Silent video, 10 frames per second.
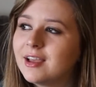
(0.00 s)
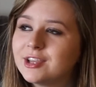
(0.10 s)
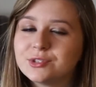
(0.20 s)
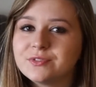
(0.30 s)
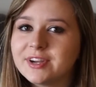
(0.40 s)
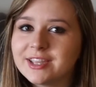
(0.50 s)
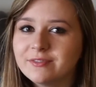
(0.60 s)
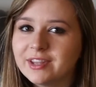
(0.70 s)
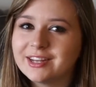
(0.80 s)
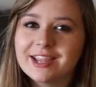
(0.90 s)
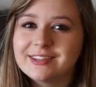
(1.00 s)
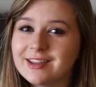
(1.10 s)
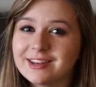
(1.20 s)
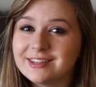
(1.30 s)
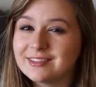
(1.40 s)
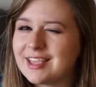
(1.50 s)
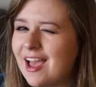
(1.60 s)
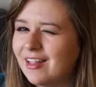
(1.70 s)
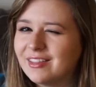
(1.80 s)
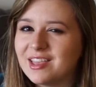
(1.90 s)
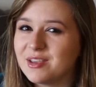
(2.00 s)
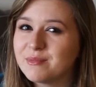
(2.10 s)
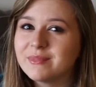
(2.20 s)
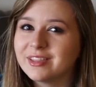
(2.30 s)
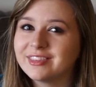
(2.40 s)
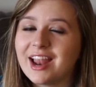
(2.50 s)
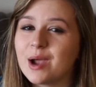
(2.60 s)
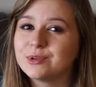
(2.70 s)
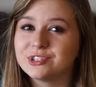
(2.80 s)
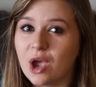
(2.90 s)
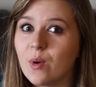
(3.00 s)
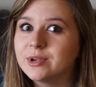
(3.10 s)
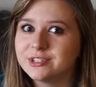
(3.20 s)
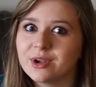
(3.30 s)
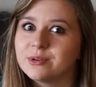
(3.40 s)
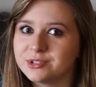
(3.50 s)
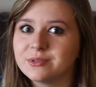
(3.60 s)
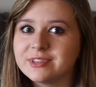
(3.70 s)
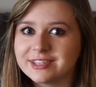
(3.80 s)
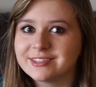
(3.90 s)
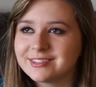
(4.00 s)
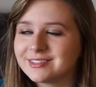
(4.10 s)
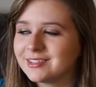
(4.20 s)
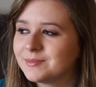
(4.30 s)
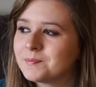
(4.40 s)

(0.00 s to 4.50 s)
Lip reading: So it was very convenient. not need to tell him that I was going to go do this.